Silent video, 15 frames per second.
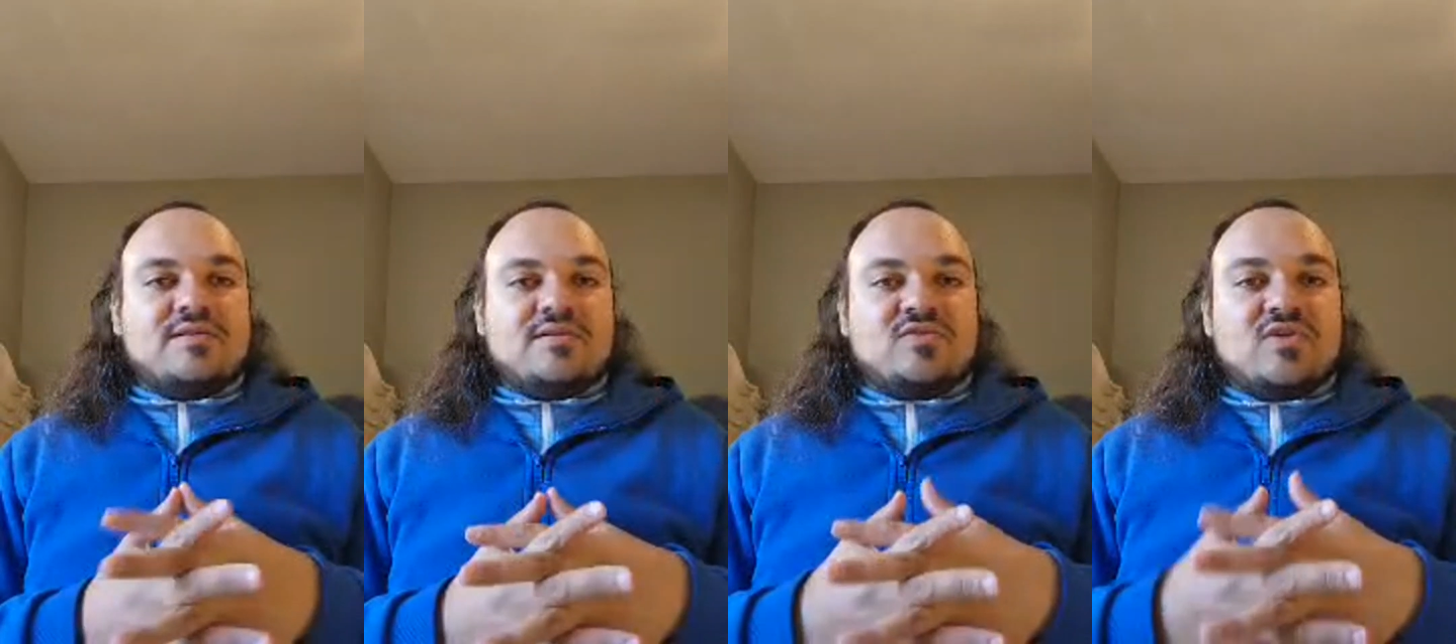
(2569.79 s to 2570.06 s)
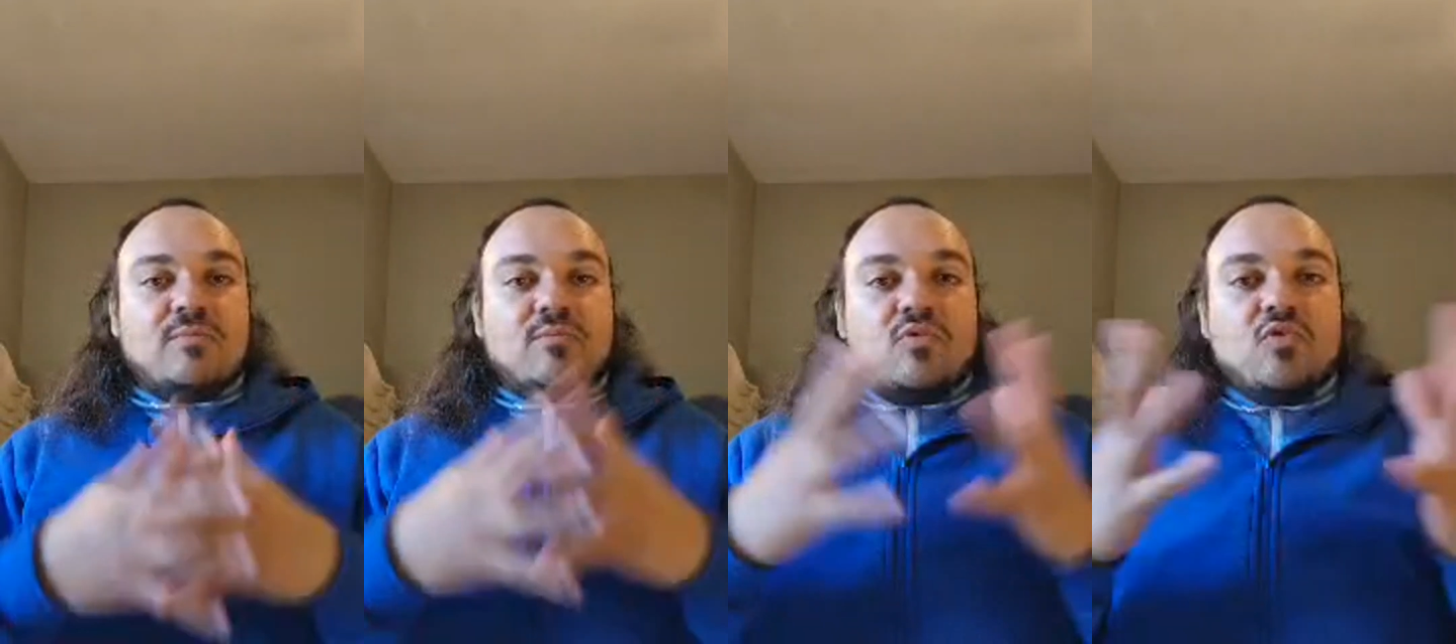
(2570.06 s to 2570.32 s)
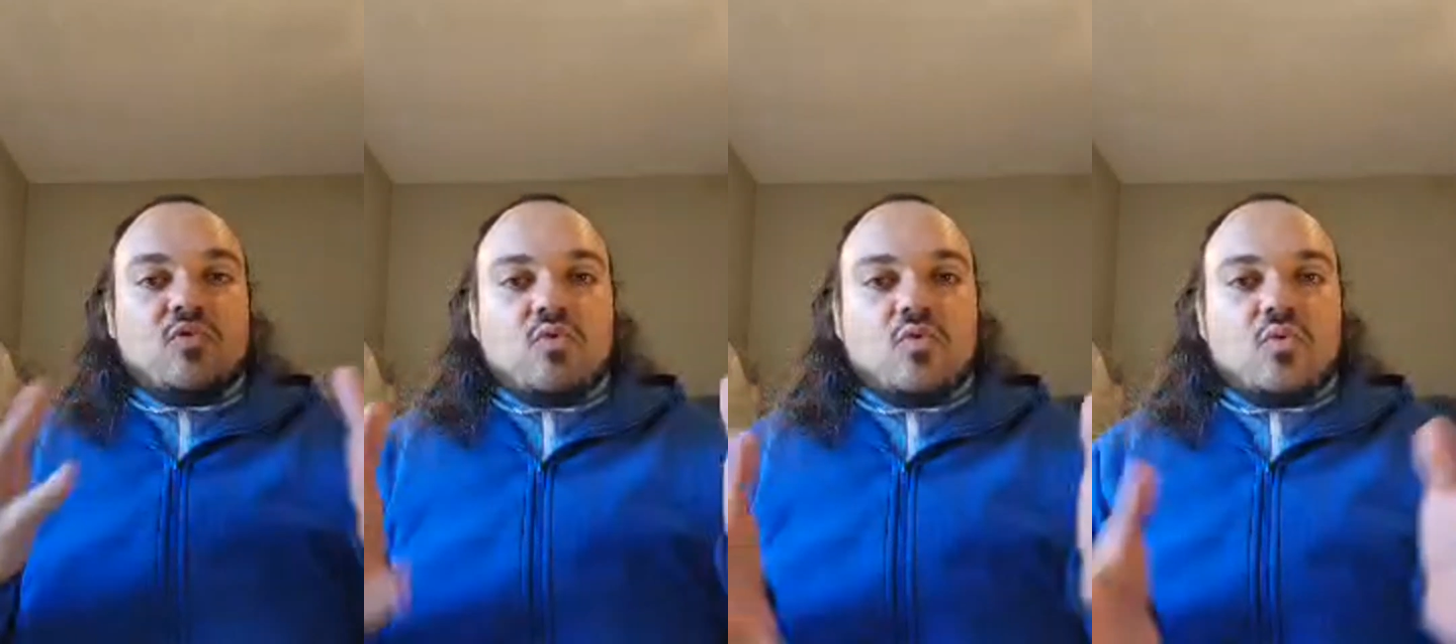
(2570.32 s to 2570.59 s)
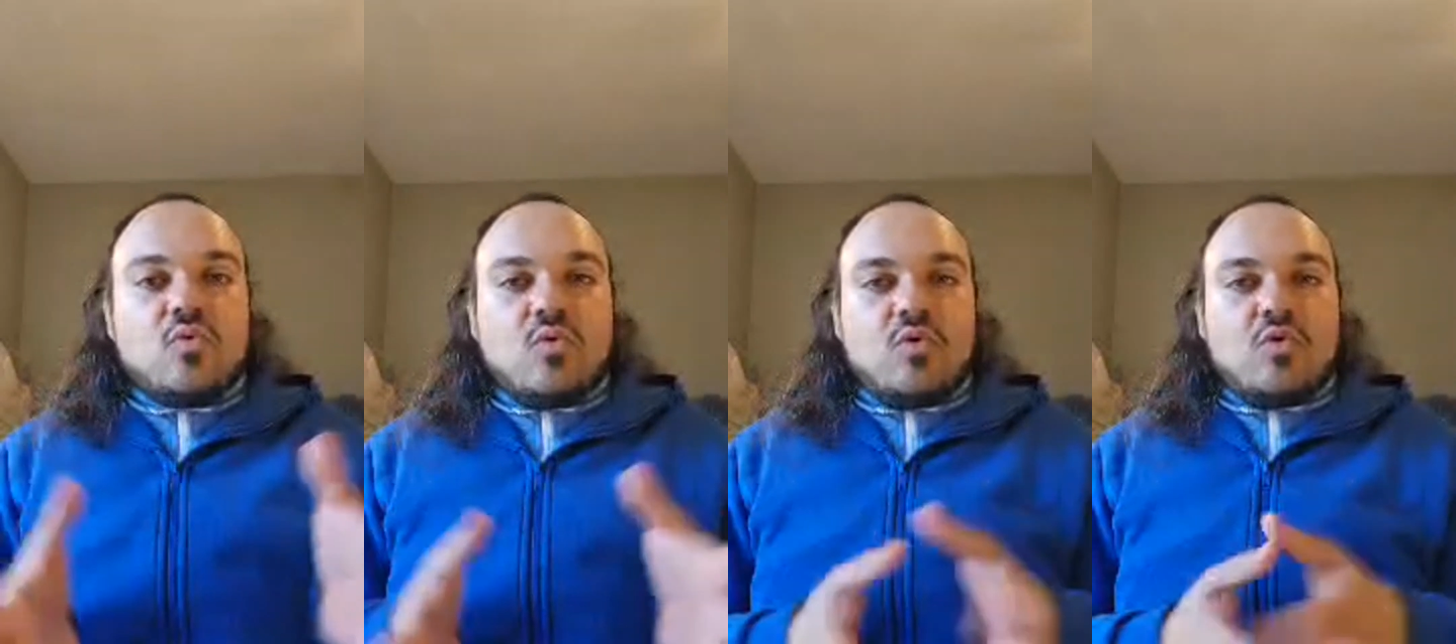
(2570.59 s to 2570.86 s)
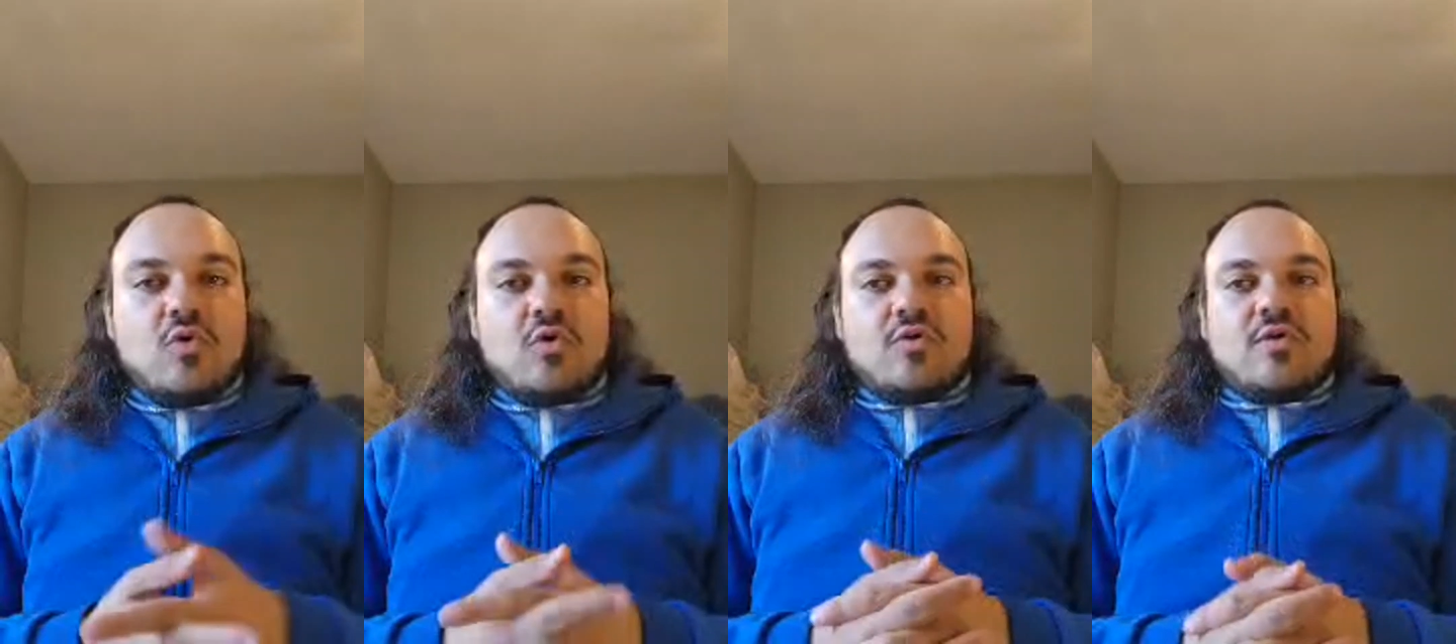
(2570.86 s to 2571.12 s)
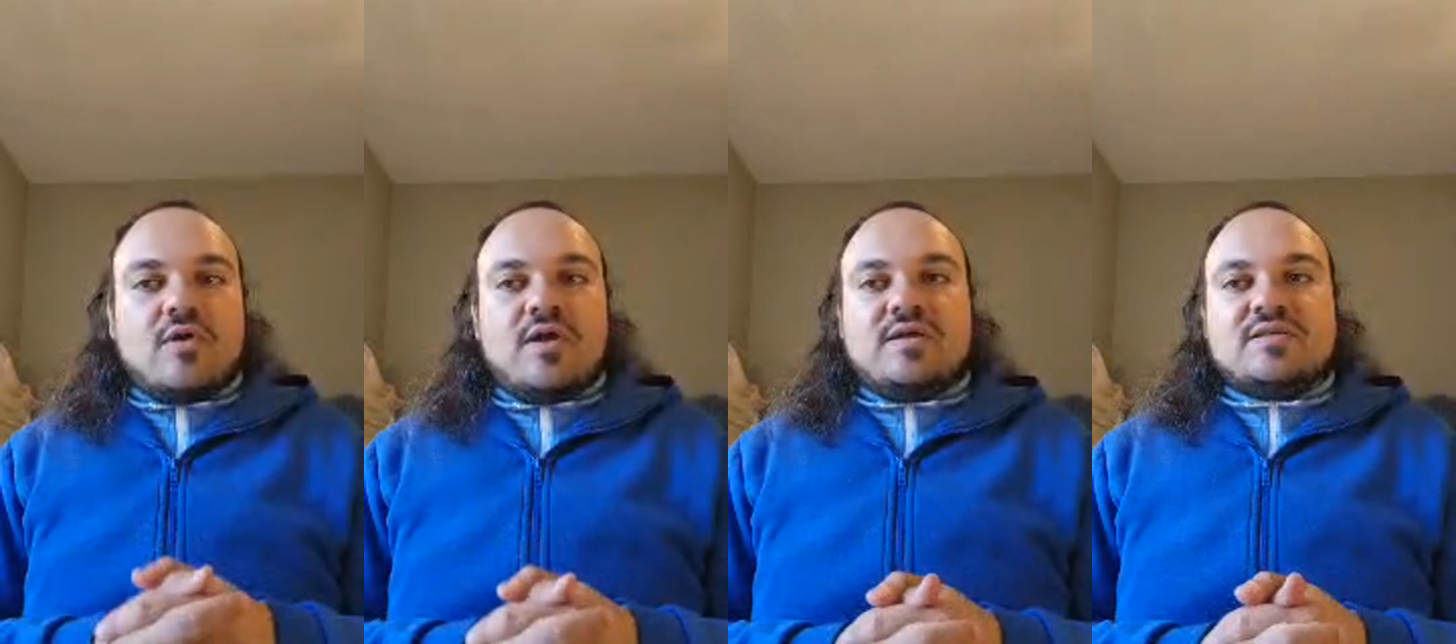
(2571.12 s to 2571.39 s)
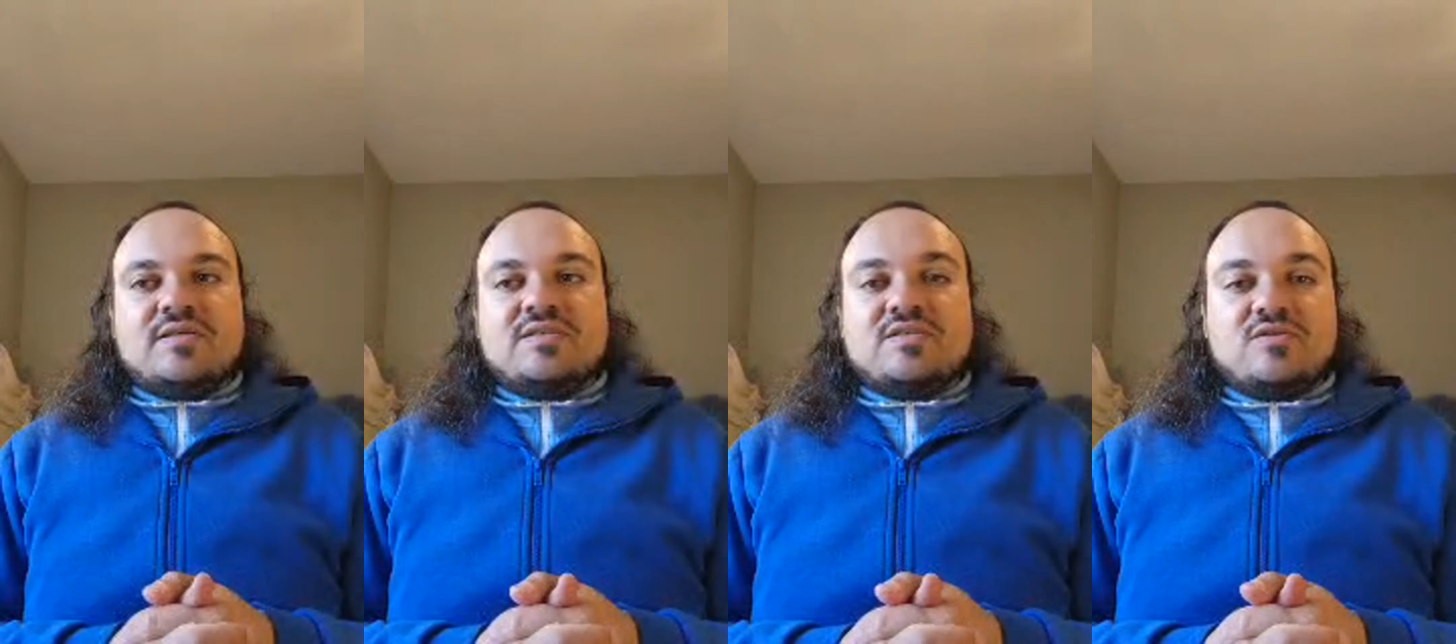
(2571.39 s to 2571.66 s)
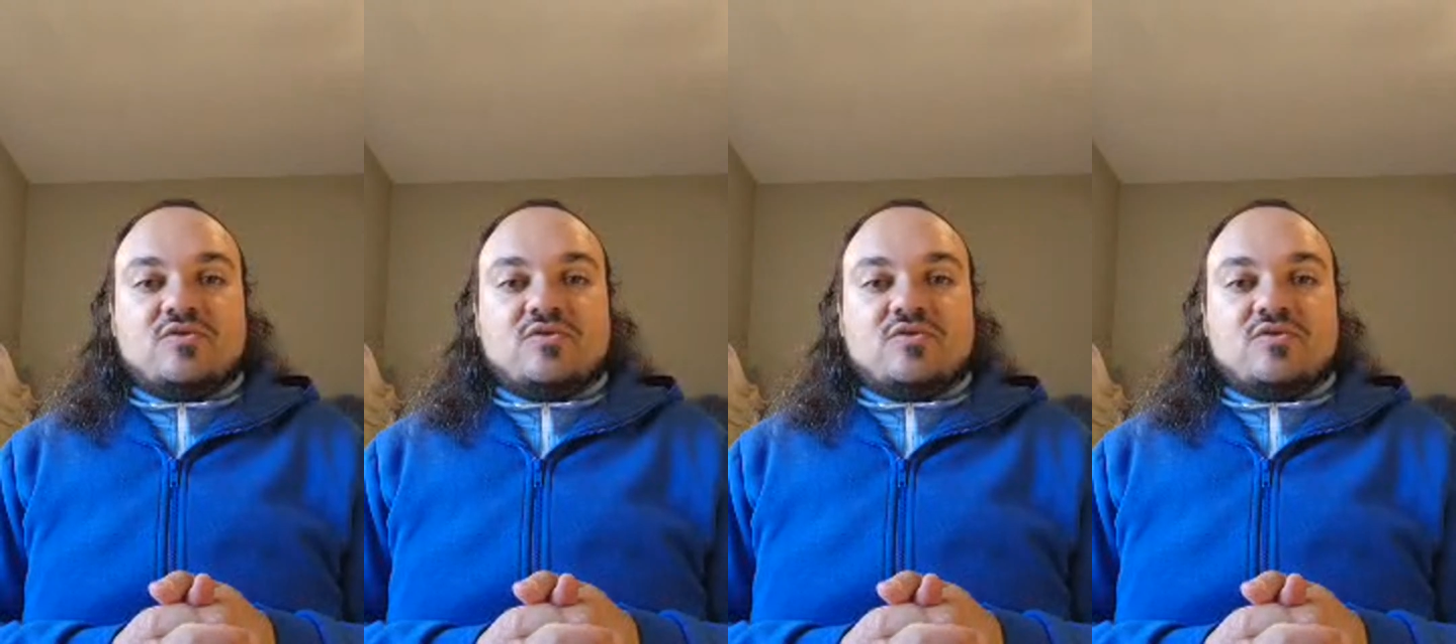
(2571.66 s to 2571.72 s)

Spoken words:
taboo or as